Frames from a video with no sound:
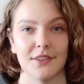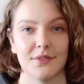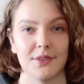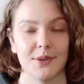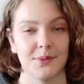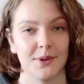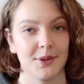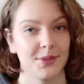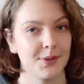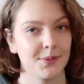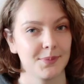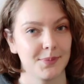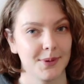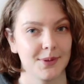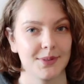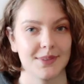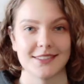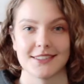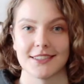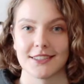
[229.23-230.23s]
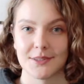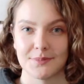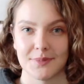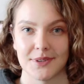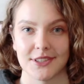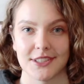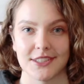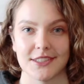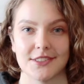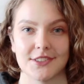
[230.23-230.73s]
if you want to put this
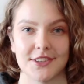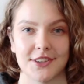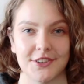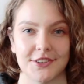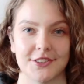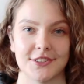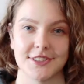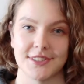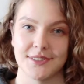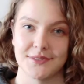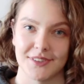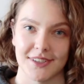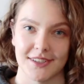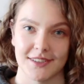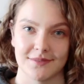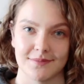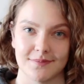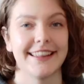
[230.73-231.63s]
experience on your CV.